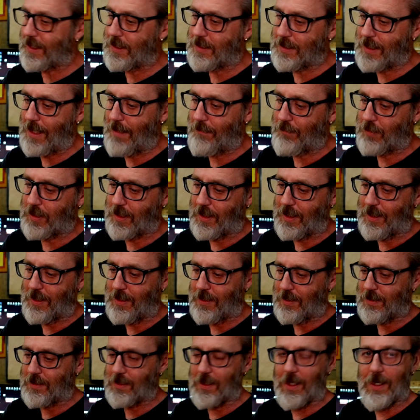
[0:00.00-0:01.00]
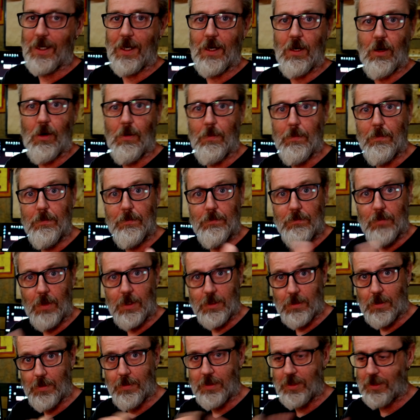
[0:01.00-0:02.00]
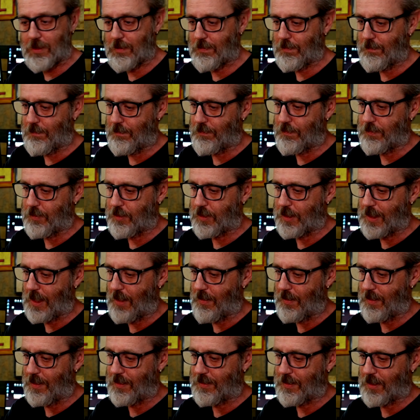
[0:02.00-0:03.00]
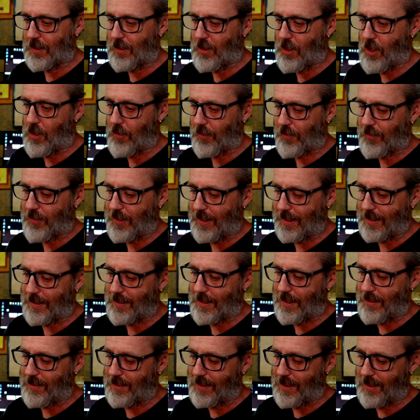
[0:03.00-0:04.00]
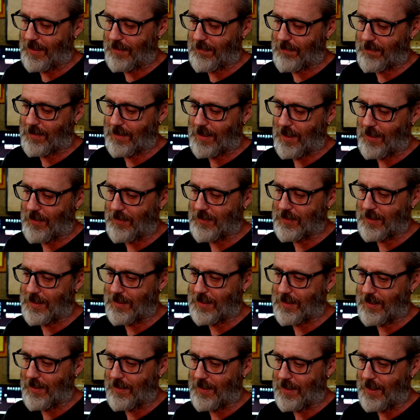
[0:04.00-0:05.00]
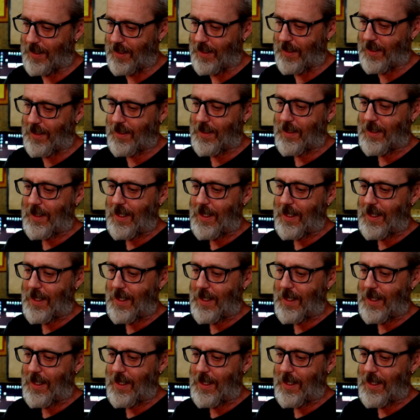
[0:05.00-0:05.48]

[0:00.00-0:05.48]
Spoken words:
adapter is, I'll most always show it, it's a long thing that then goes into there,